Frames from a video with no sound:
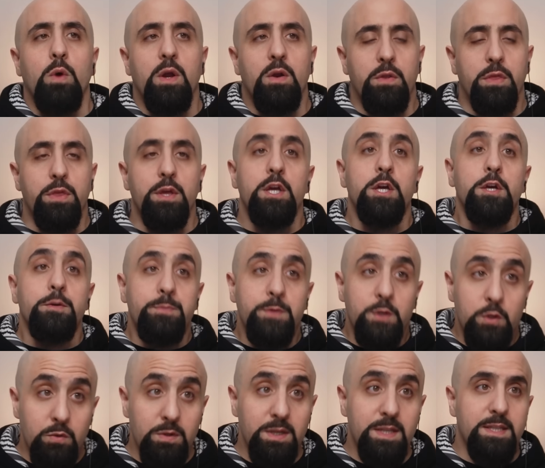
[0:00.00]
where the
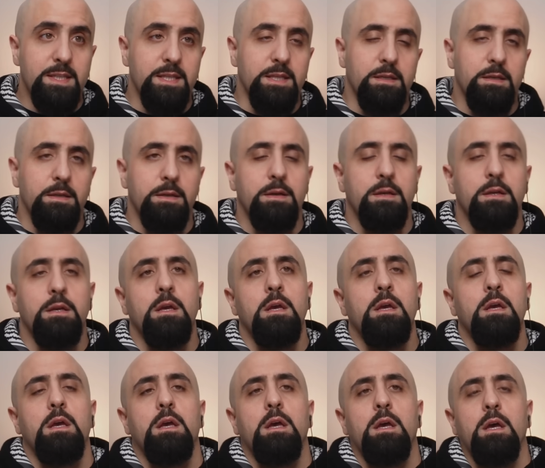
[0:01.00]
community,
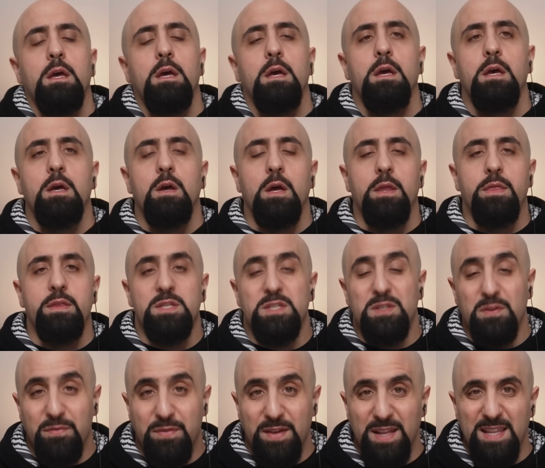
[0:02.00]
the
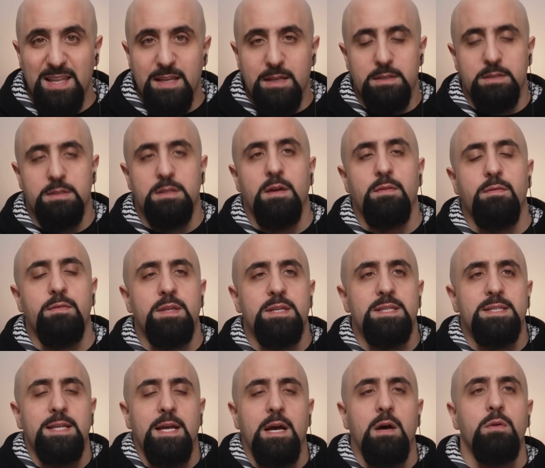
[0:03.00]
civilians of the
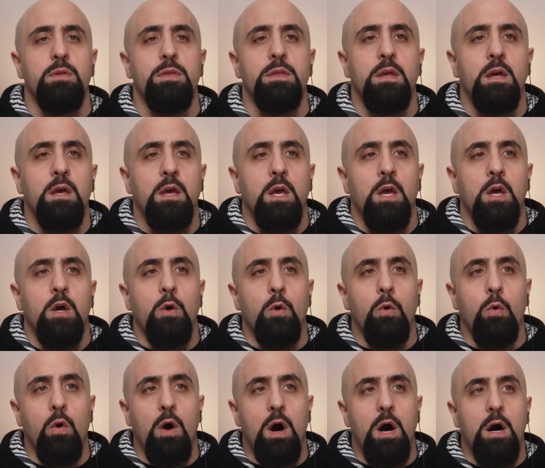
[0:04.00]
south,
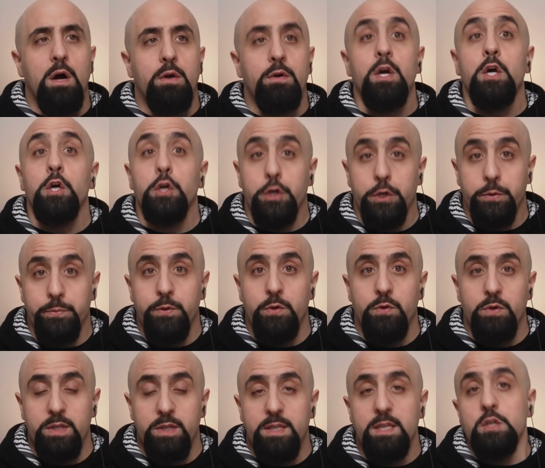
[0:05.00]
who are
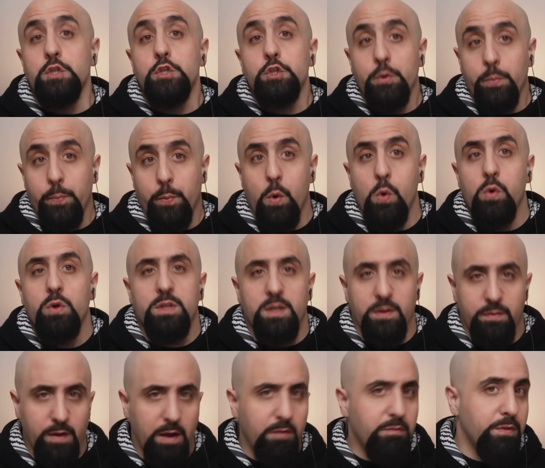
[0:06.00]
communities
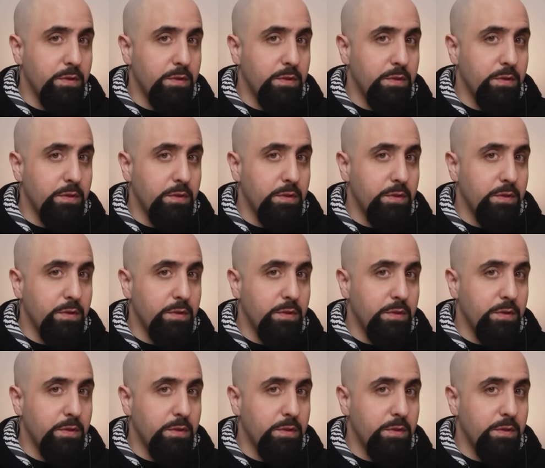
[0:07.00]
supportive